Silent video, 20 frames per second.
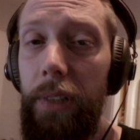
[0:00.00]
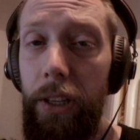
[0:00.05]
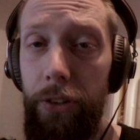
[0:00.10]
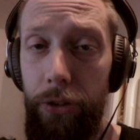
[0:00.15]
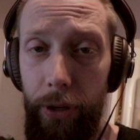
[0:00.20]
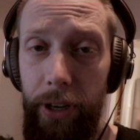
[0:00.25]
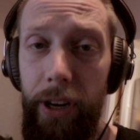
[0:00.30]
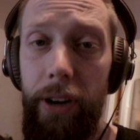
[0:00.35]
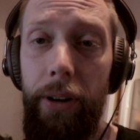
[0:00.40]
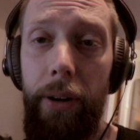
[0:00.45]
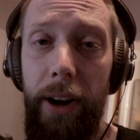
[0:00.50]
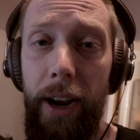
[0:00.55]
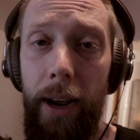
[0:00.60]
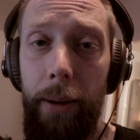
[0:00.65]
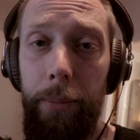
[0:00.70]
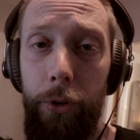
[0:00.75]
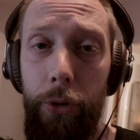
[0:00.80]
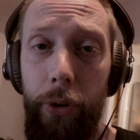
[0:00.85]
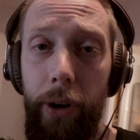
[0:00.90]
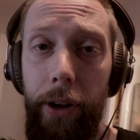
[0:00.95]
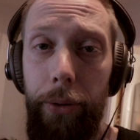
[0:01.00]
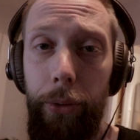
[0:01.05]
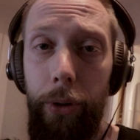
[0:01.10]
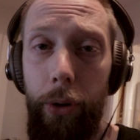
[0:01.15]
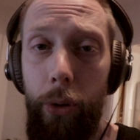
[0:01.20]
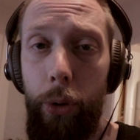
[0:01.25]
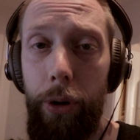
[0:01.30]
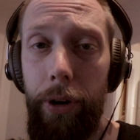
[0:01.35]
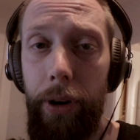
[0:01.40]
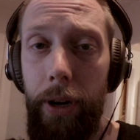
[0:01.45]
So here I am trying to
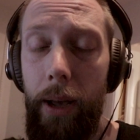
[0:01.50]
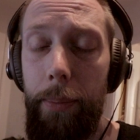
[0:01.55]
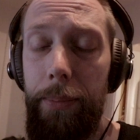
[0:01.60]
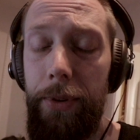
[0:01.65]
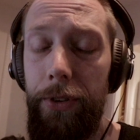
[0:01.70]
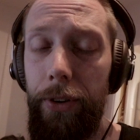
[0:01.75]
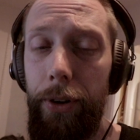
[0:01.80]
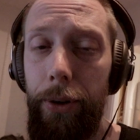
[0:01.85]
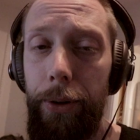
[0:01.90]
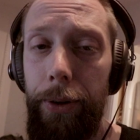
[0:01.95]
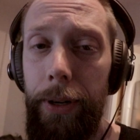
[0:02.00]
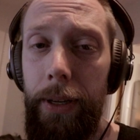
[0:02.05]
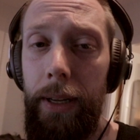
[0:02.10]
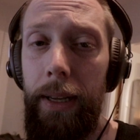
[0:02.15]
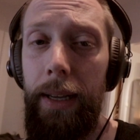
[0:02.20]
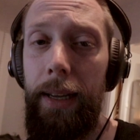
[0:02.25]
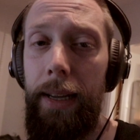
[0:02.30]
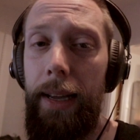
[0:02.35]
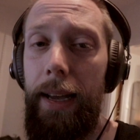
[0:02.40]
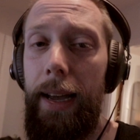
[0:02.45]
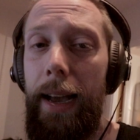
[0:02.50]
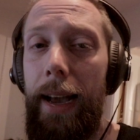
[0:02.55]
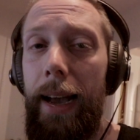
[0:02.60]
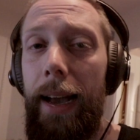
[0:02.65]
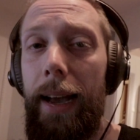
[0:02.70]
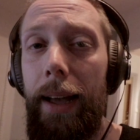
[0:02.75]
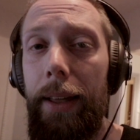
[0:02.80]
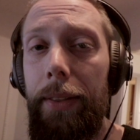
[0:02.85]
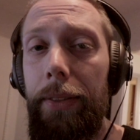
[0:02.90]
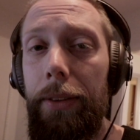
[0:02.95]
record an episode.
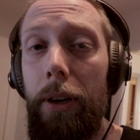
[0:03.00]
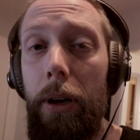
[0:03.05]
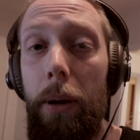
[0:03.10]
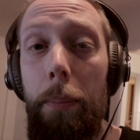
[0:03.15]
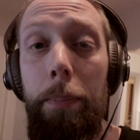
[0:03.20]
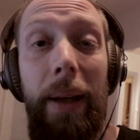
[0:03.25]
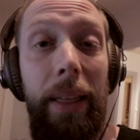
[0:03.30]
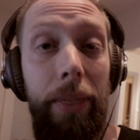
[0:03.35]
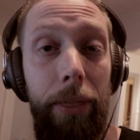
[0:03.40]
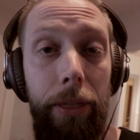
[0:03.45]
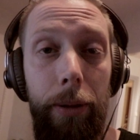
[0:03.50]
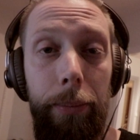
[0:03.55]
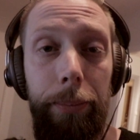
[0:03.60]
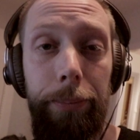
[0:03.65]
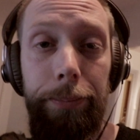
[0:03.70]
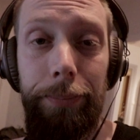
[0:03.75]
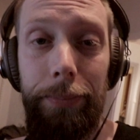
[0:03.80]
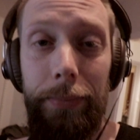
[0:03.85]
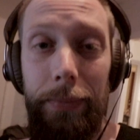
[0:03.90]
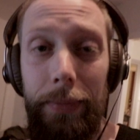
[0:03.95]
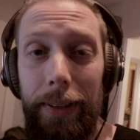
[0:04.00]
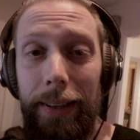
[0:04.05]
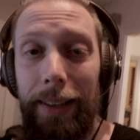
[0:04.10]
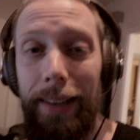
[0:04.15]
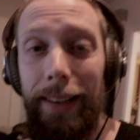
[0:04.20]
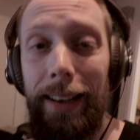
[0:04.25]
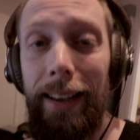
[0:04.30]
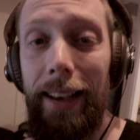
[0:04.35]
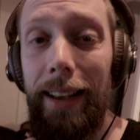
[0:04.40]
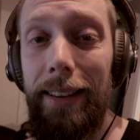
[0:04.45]
And uh, Bentham
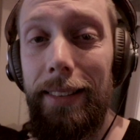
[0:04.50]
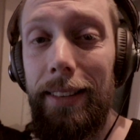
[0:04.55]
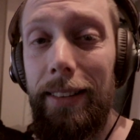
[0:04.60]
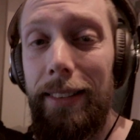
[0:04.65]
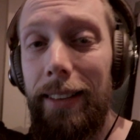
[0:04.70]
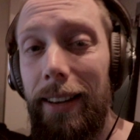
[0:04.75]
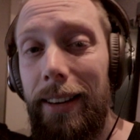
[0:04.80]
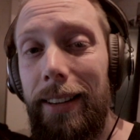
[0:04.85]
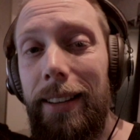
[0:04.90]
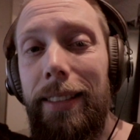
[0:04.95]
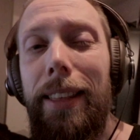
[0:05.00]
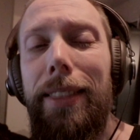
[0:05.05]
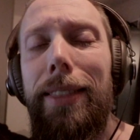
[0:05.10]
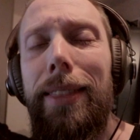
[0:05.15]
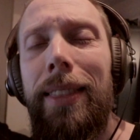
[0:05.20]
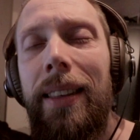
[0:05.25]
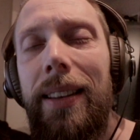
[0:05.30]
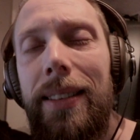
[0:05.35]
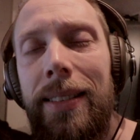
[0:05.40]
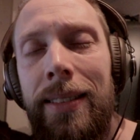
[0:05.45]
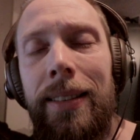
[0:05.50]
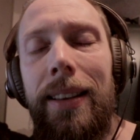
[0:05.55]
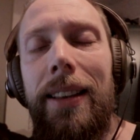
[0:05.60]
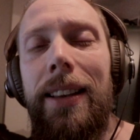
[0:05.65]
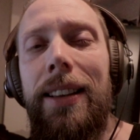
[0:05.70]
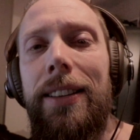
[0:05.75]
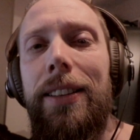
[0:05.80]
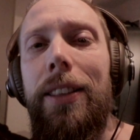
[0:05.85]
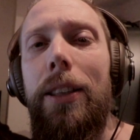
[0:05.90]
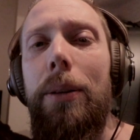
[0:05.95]
has decided that this
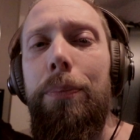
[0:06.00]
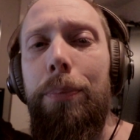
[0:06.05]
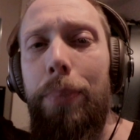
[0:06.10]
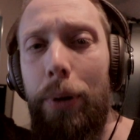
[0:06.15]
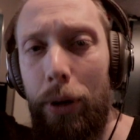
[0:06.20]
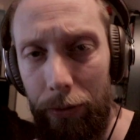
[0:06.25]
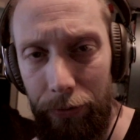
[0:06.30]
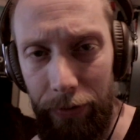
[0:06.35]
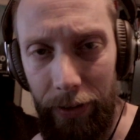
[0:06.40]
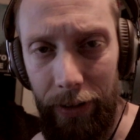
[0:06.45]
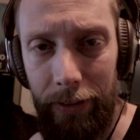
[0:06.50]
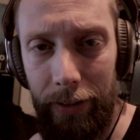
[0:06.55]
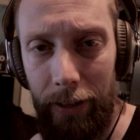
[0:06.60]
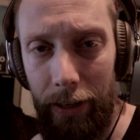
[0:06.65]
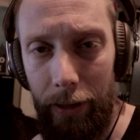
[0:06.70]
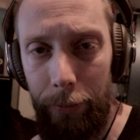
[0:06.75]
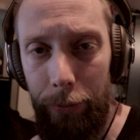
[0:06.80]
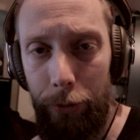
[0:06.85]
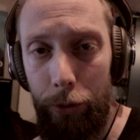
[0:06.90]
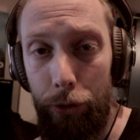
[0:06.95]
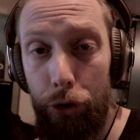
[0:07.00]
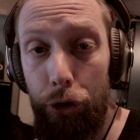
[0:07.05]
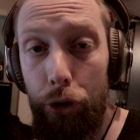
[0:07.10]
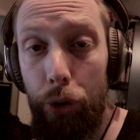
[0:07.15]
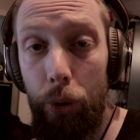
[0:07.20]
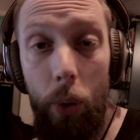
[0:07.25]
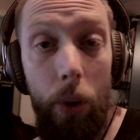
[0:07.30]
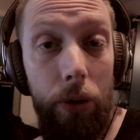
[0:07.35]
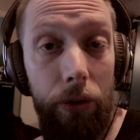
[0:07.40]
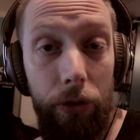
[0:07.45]
is the perfect time to
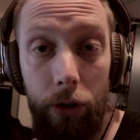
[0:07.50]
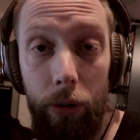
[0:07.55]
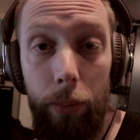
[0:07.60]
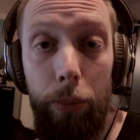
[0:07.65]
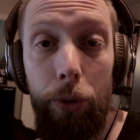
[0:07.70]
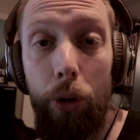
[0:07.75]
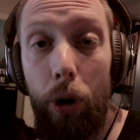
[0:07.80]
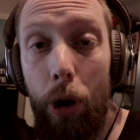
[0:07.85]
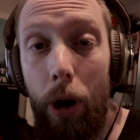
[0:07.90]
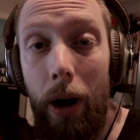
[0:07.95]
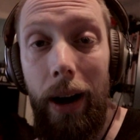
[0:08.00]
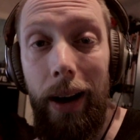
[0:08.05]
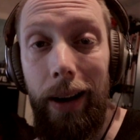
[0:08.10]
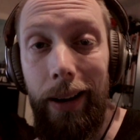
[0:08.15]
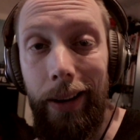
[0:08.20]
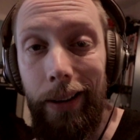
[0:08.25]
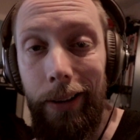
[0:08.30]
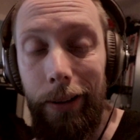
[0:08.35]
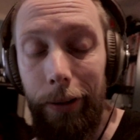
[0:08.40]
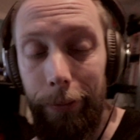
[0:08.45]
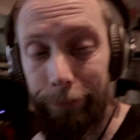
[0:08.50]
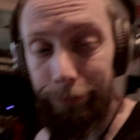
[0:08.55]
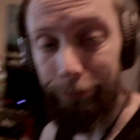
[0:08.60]
chew on some raw hide.